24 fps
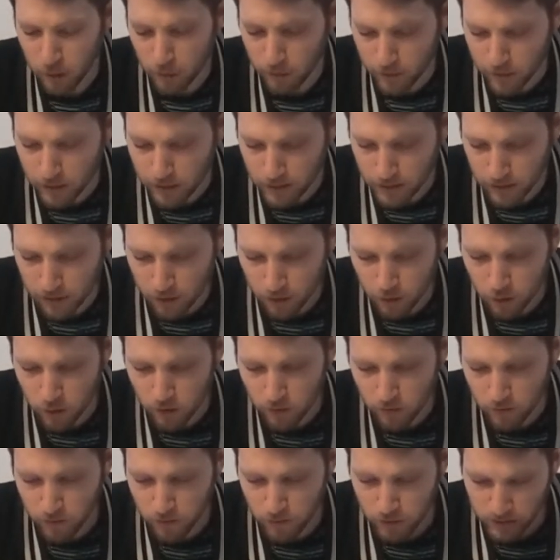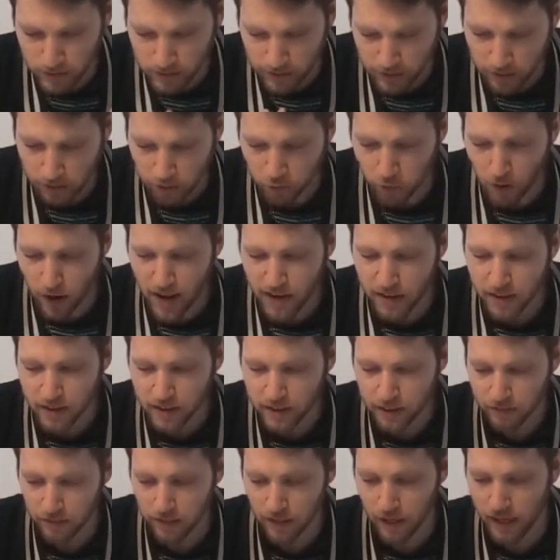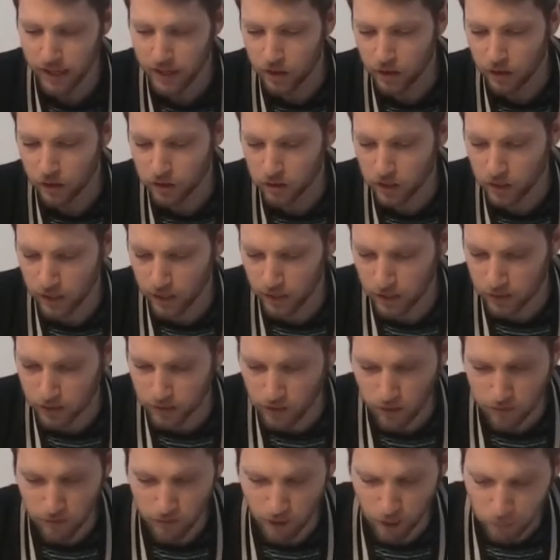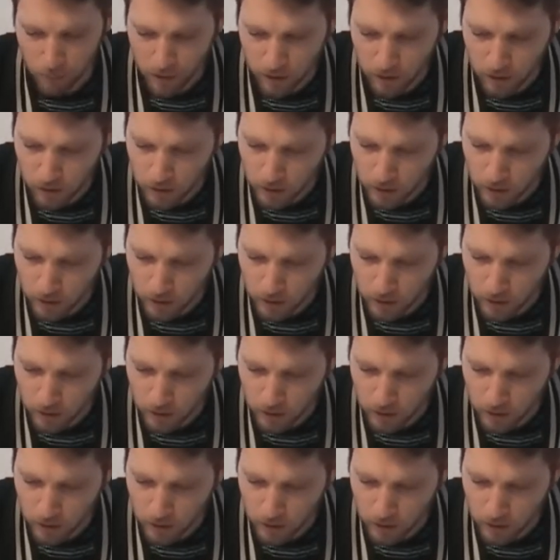because I don't know if you'd see the red if you had it on your head that round.